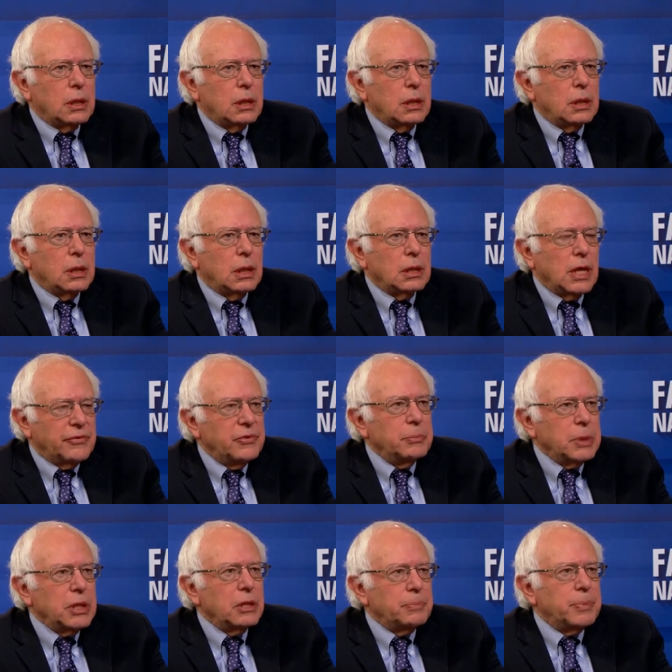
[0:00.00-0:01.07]
11
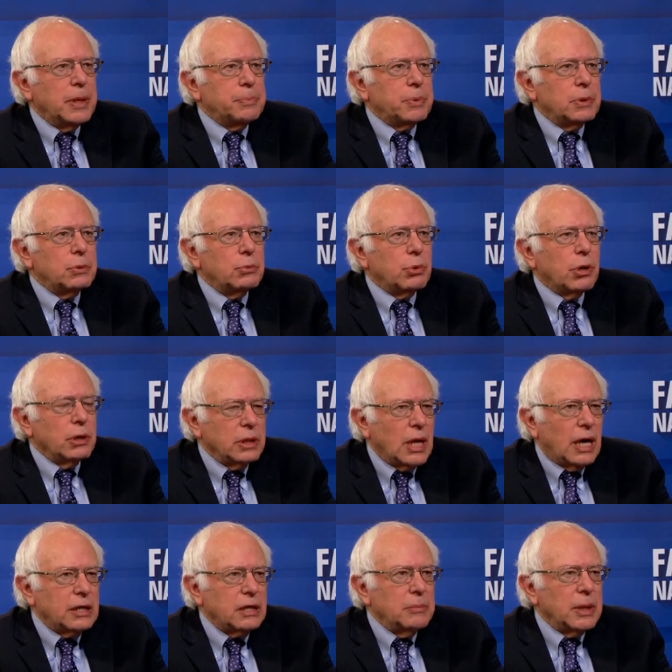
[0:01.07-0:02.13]
million people who are
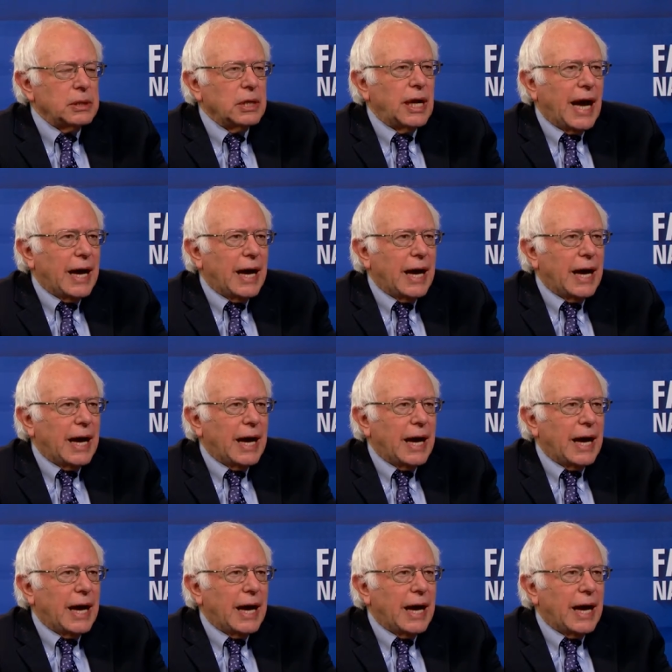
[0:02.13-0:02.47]
undocumented